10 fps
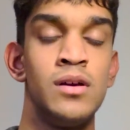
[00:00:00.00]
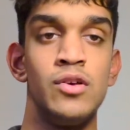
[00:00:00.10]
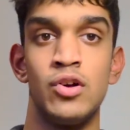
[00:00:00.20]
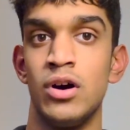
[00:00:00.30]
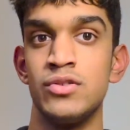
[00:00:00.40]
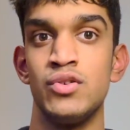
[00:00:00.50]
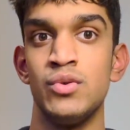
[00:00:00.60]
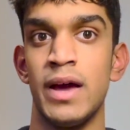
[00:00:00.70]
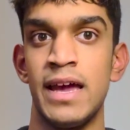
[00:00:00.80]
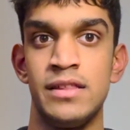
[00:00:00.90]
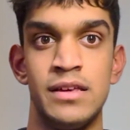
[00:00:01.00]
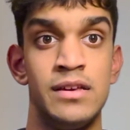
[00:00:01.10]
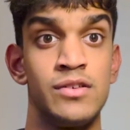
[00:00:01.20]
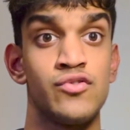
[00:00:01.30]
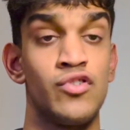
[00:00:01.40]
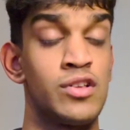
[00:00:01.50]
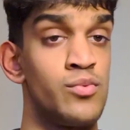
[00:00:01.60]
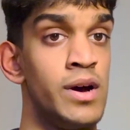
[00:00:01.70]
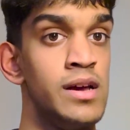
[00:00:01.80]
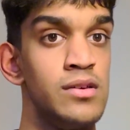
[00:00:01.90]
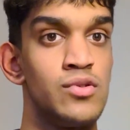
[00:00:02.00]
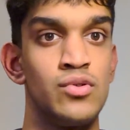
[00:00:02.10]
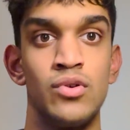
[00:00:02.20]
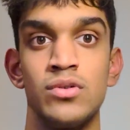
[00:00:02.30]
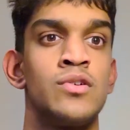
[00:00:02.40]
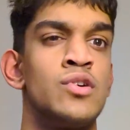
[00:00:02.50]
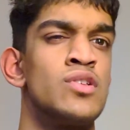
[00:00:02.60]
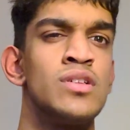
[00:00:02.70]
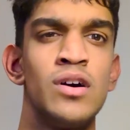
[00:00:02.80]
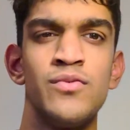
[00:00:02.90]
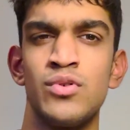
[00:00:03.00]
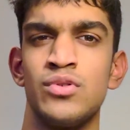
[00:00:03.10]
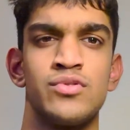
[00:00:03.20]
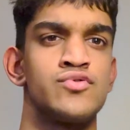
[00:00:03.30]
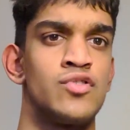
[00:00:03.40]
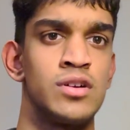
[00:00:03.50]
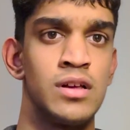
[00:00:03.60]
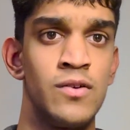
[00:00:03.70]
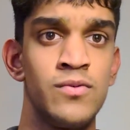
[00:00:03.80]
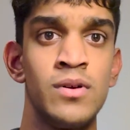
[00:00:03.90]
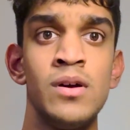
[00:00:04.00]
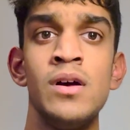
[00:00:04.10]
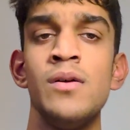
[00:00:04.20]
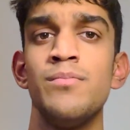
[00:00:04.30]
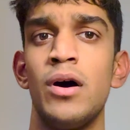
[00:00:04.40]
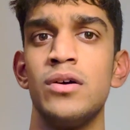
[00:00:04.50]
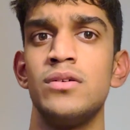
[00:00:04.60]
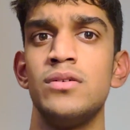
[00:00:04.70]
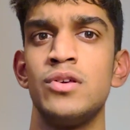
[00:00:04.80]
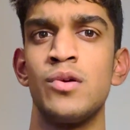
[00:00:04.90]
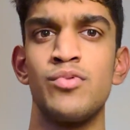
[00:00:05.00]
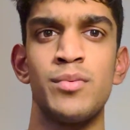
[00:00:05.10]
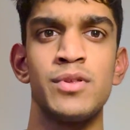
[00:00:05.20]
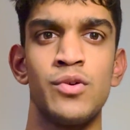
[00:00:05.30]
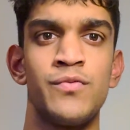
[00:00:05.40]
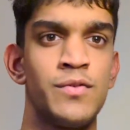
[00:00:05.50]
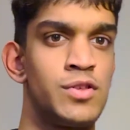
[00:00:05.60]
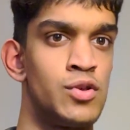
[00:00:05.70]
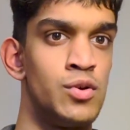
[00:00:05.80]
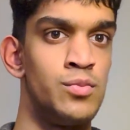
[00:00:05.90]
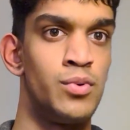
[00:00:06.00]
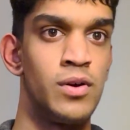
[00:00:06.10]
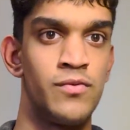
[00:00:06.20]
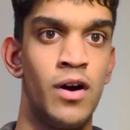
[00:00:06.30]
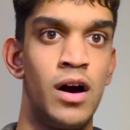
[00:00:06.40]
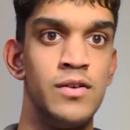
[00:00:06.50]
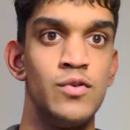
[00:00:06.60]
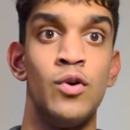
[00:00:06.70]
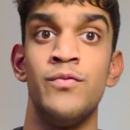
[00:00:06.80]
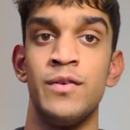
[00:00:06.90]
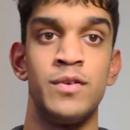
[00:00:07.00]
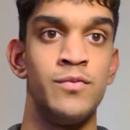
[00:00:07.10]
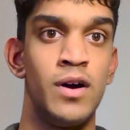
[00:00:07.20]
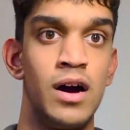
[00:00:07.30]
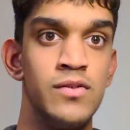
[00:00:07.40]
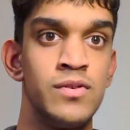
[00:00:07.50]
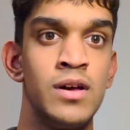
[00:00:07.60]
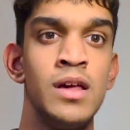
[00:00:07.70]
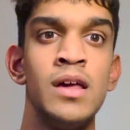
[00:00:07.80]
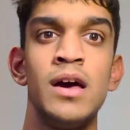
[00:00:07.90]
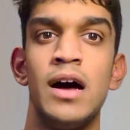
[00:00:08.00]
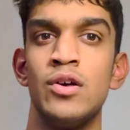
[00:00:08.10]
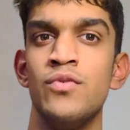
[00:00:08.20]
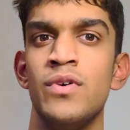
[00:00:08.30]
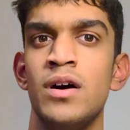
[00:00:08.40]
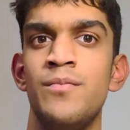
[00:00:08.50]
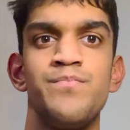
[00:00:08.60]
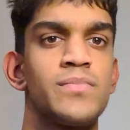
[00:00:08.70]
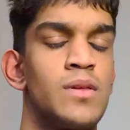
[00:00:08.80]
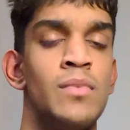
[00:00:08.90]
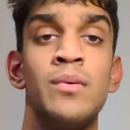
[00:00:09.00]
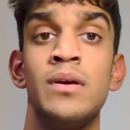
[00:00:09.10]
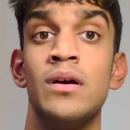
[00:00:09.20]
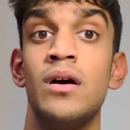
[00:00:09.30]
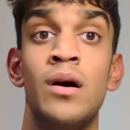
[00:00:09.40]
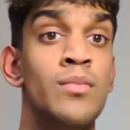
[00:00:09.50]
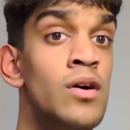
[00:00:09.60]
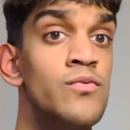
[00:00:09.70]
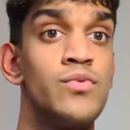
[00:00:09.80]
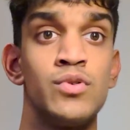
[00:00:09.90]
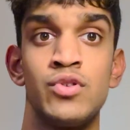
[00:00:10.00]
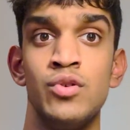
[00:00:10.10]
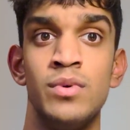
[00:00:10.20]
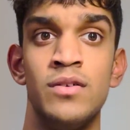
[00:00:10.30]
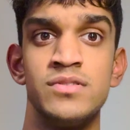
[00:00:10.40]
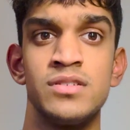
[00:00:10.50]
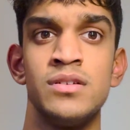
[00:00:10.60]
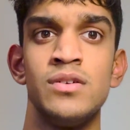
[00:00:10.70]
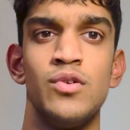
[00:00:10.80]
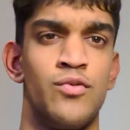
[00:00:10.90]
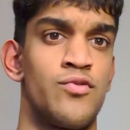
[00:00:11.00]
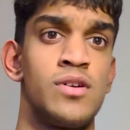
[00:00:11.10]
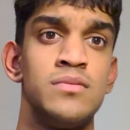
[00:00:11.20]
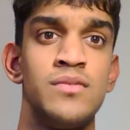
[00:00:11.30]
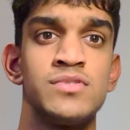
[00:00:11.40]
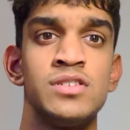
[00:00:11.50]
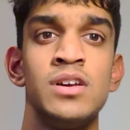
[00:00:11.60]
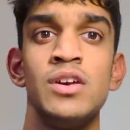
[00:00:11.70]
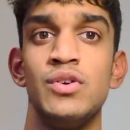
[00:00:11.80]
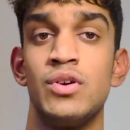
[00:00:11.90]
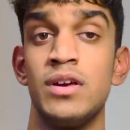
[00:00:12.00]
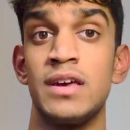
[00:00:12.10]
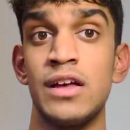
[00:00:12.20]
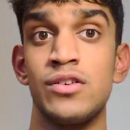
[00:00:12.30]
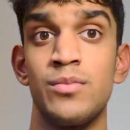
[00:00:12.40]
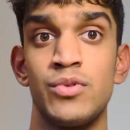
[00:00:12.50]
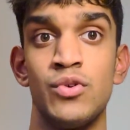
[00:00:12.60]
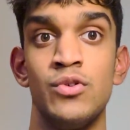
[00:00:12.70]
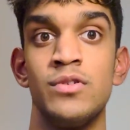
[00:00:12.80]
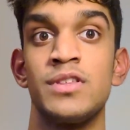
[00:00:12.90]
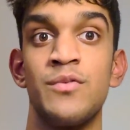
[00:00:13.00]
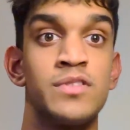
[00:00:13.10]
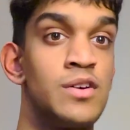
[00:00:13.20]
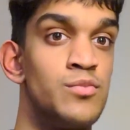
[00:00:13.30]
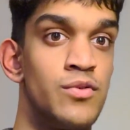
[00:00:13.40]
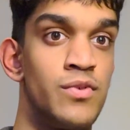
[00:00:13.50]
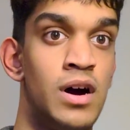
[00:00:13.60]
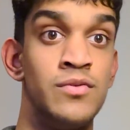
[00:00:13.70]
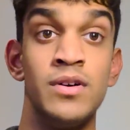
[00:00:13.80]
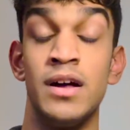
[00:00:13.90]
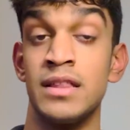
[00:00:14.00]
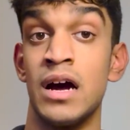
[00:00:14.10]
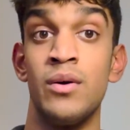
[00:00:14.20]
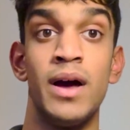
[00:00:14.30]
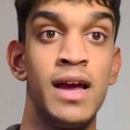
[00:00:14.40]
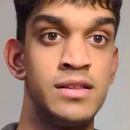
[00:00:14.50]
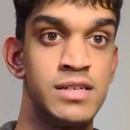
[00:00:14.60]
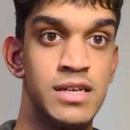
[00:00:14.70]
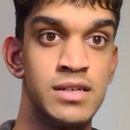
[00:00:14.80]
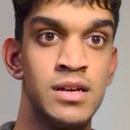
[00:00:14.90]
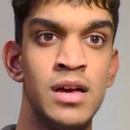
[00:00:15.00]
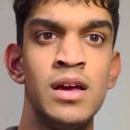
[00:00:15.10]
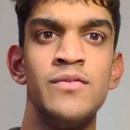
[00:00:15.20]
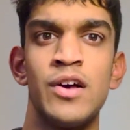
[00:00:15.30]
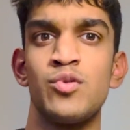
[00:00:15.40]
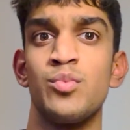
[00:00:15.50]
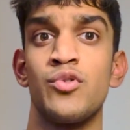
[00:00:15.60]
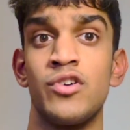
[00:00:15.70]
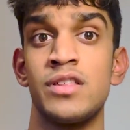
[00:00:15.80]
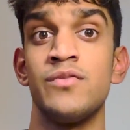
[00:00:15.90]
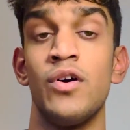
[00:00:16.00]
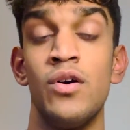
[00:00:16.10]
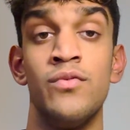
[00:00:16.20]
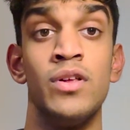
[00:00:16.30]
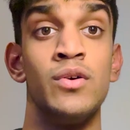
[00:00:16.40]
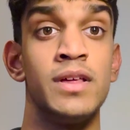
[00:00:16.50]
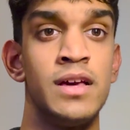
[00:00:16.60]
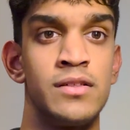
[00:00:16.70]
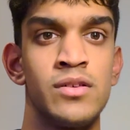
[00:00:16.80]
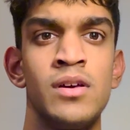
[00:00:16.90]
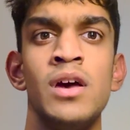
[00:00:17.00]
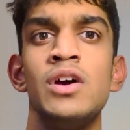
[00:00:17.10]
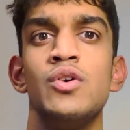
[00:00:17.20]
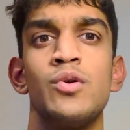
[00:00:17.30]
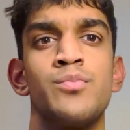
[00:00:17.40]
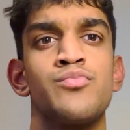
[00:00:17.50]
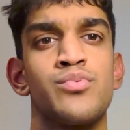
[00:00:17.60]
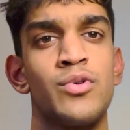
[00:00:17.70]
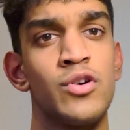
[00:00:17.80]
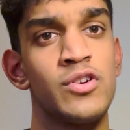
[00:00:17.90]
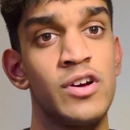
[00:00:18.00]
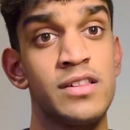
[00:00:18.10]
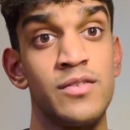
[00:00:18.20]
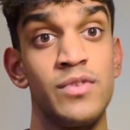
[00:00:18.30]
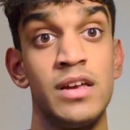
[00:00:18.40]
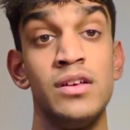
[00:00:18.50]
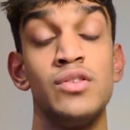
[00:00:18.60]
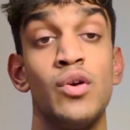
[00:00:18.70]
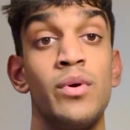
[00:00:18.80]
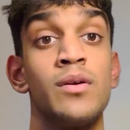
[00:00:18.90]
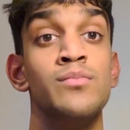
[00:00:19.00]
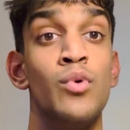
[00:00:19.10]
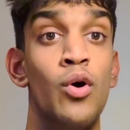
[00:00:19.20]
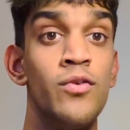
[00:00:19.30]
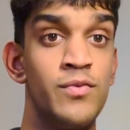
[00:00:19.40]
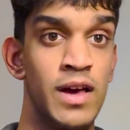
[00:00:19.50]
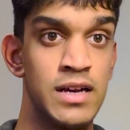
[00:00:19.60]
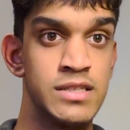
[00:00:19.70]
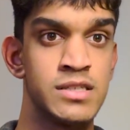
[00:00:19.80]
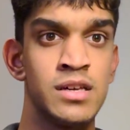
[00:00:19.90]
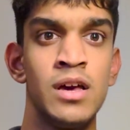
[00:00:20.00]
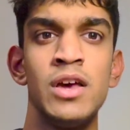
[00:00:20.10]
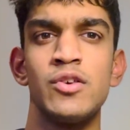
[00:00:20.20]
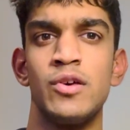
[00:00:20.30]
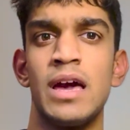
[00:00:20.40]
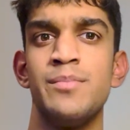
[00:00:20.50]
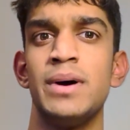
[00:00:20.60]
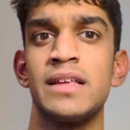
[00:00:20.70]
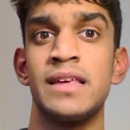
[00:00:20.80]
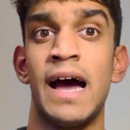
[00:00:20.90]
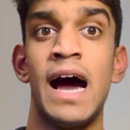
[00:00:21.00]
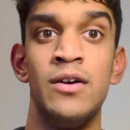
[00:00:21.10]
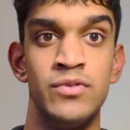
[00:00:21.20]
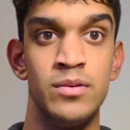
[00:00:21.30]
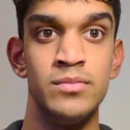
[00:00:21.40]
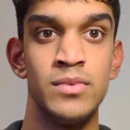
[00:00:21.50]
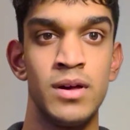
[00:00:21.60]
You can't do 80 straight away. You're not good enough or you're not strong enough, but you can probably do 52.5 or 55. And over maybe a month or 2 months or 3 months, you can get up to 77.5 and now 80. That's what progressive overload is. You're progressively doing more things so you get better at them.